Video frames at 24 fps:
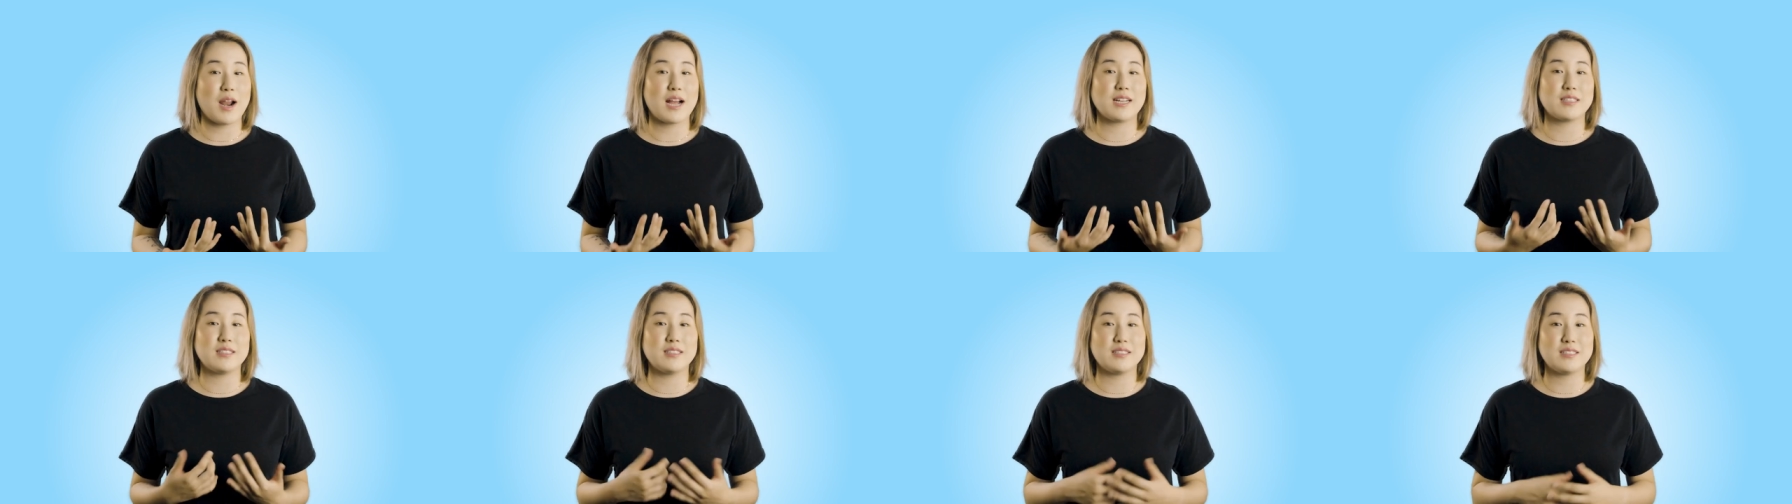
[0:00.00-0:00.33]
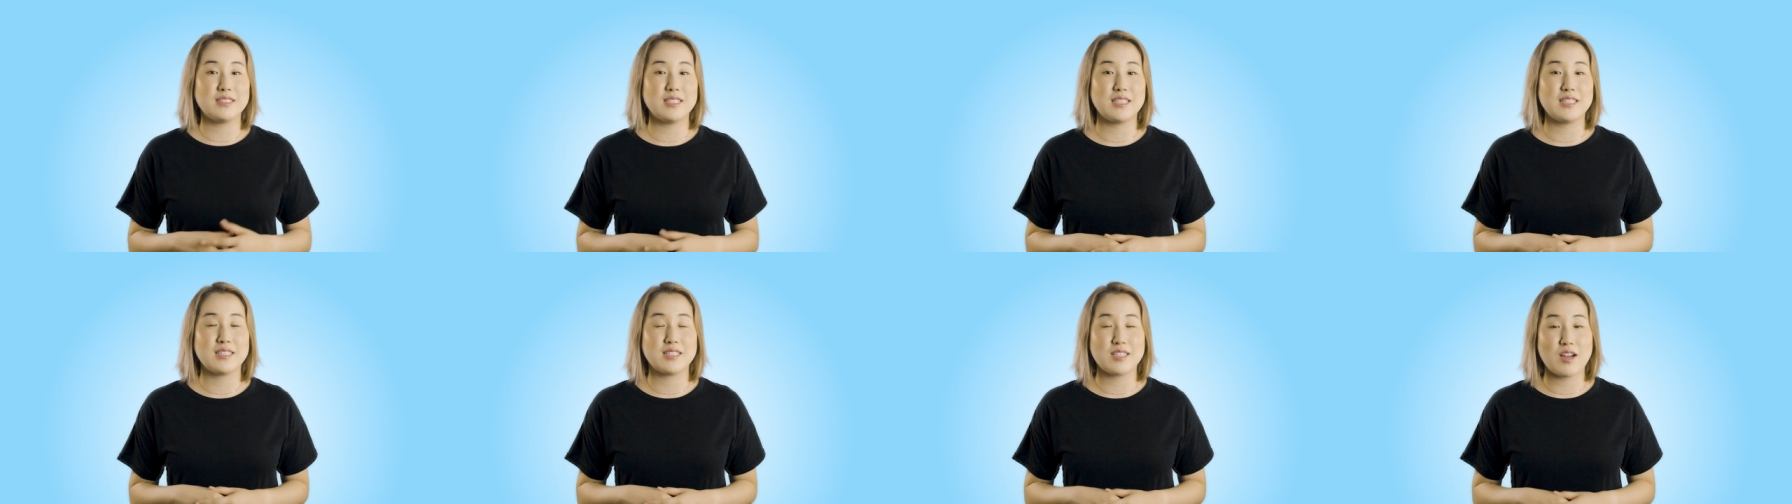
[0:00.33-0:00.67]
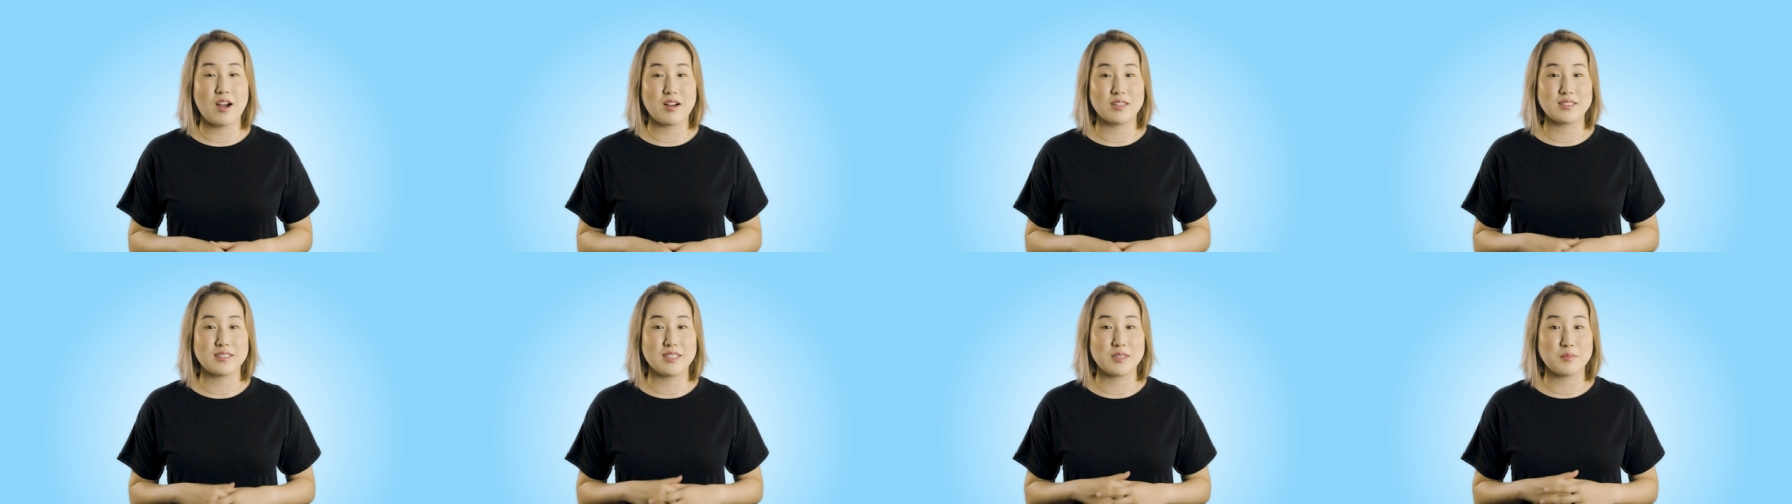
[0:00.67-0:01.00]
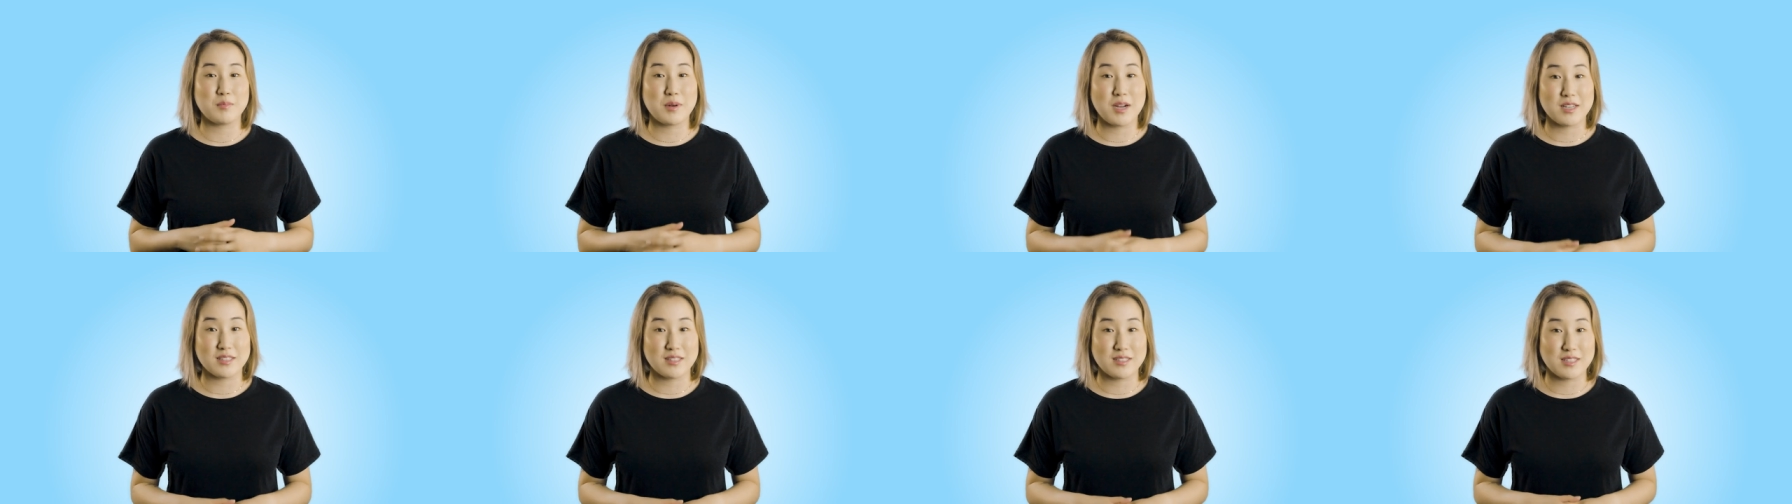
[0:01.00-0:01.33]
practicing
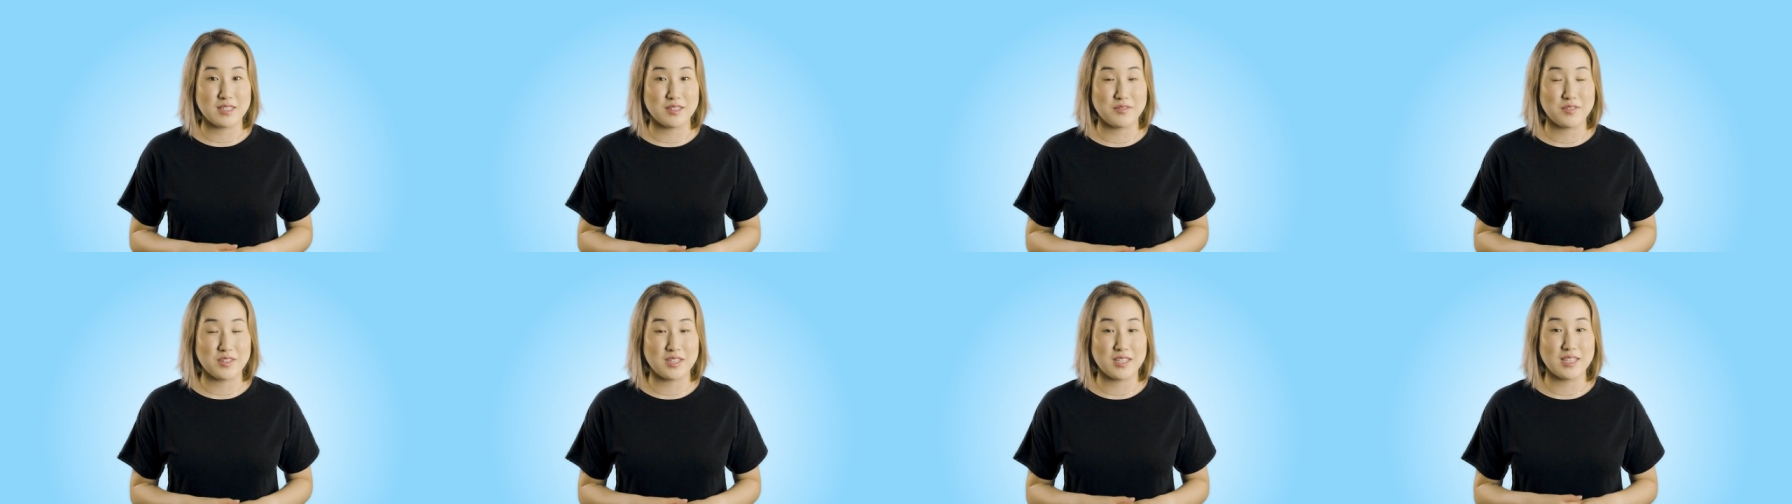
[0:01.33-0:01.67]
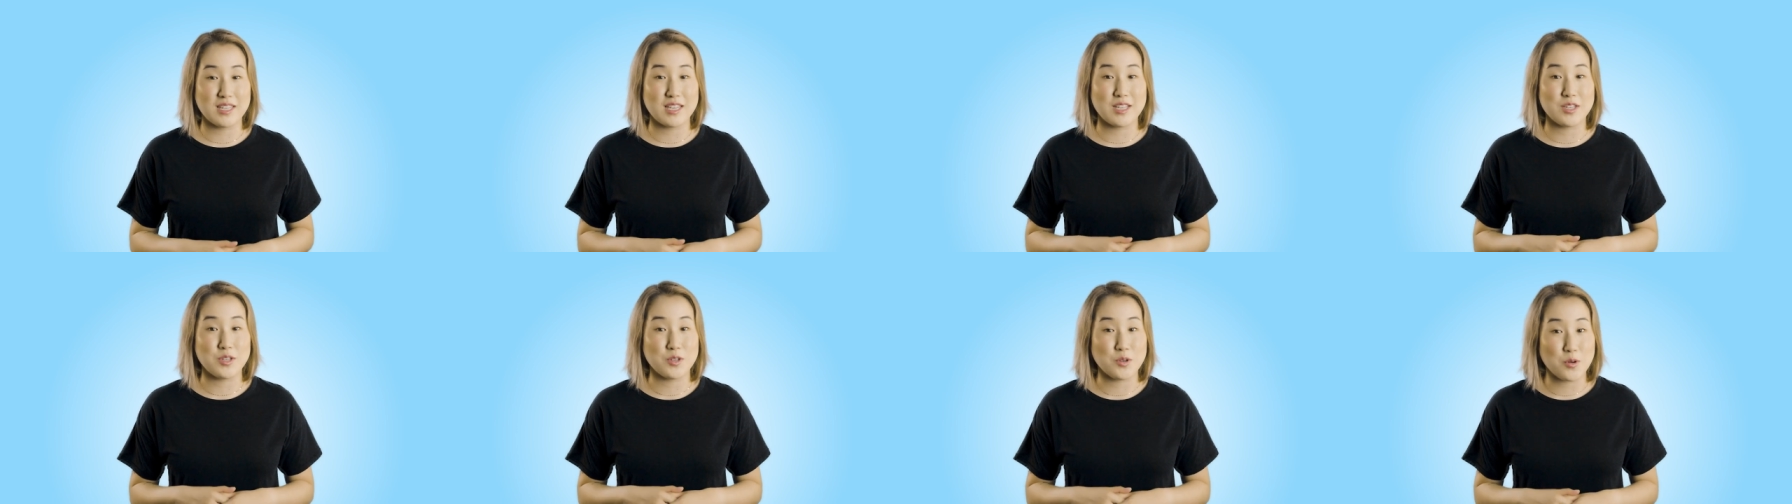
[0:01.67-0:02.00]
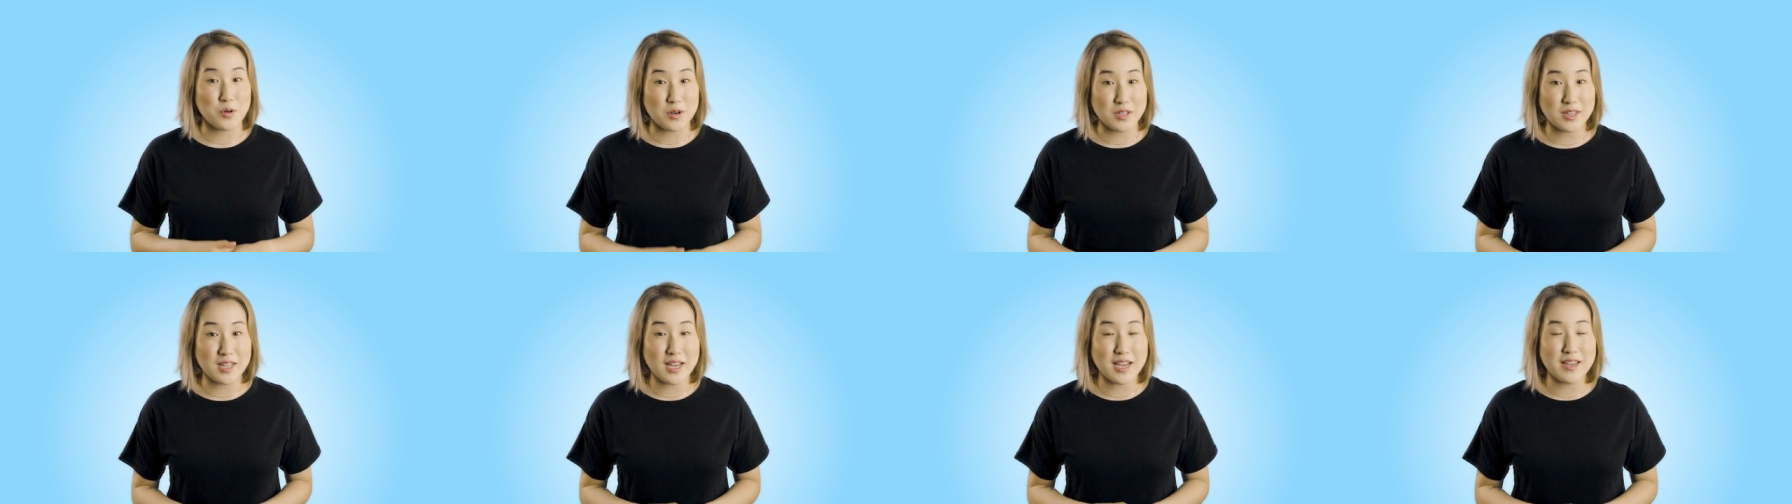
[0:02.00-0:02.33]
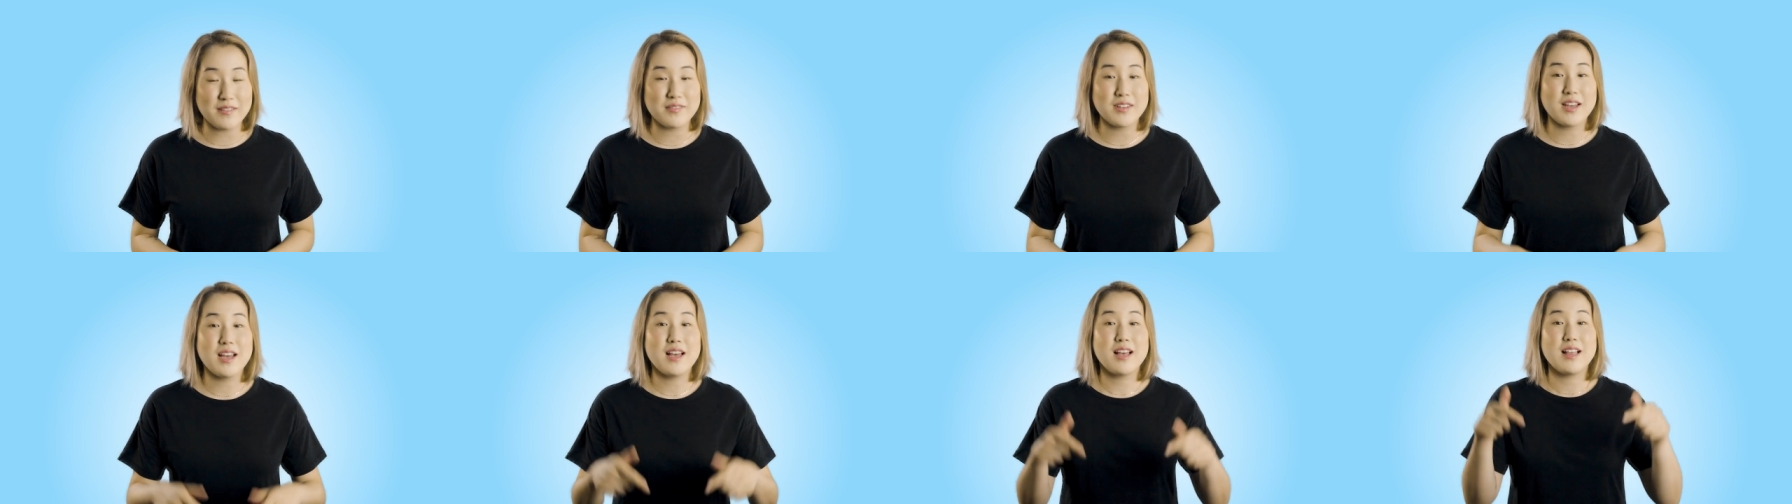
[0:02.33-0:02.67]
toxic positivity in your
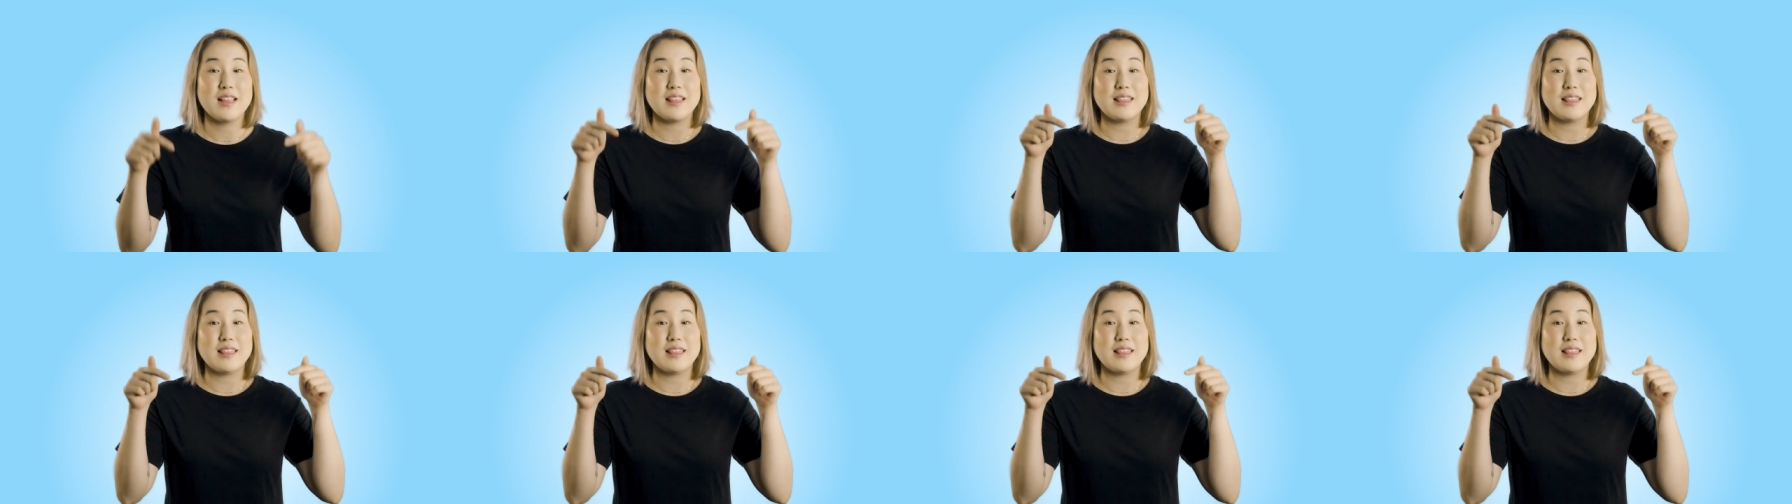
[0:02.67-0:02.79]
life,